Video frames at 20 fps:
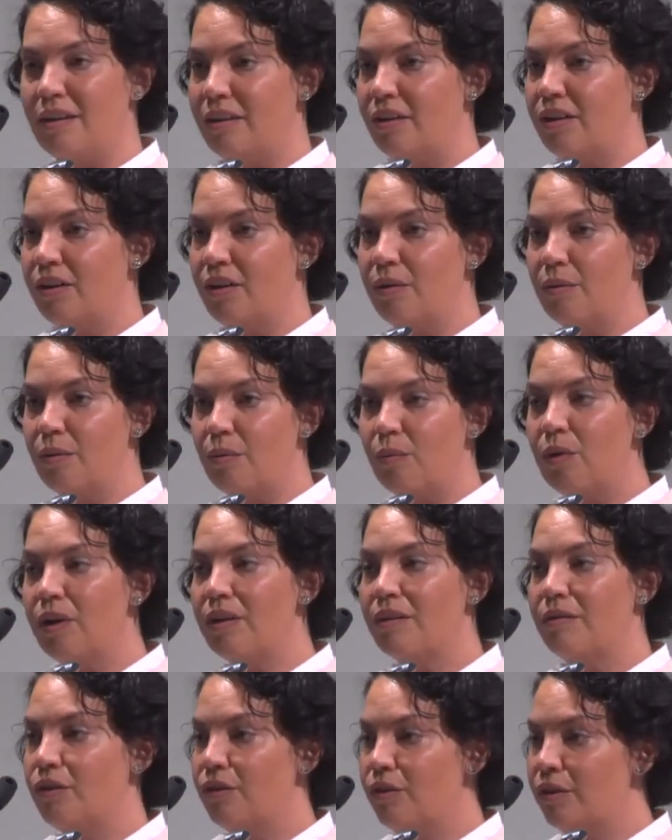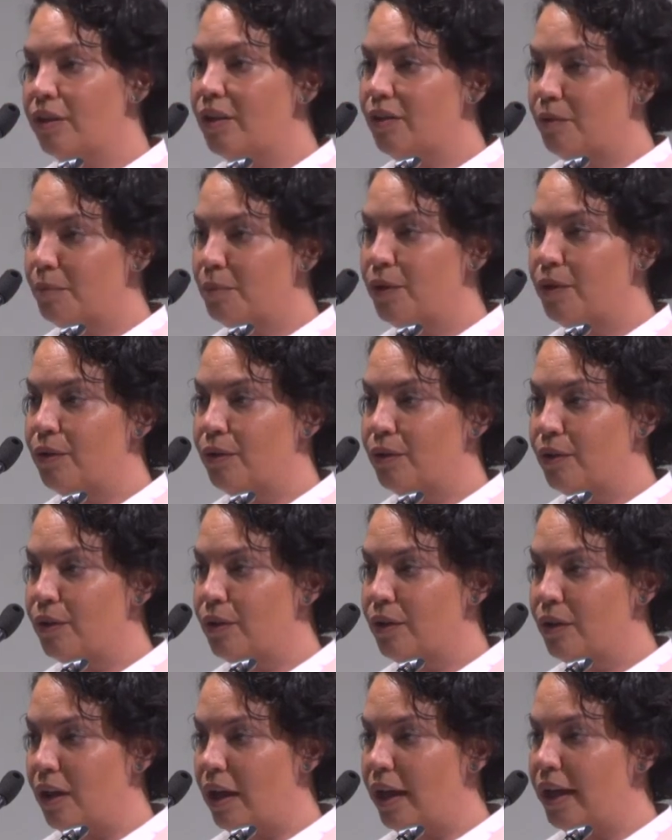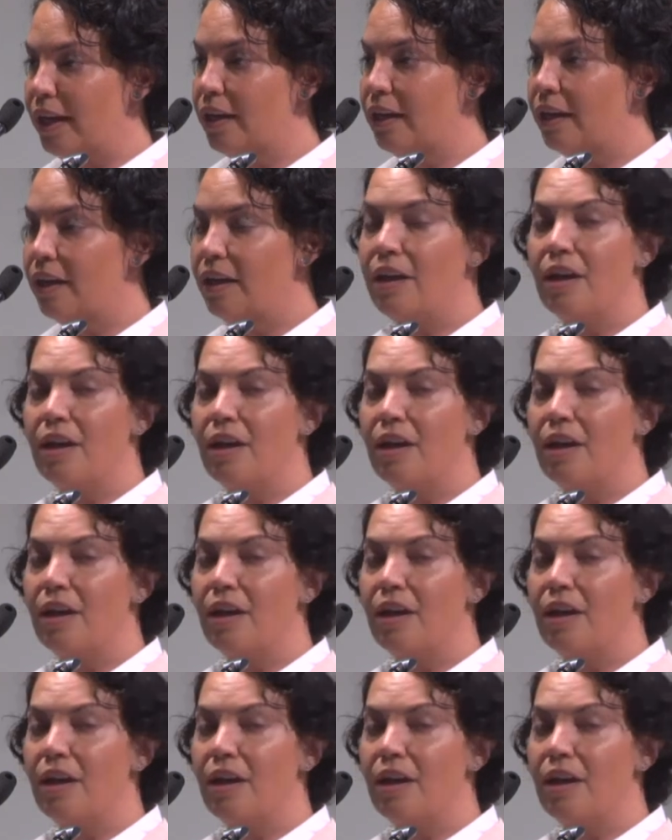You know, what should this model look like?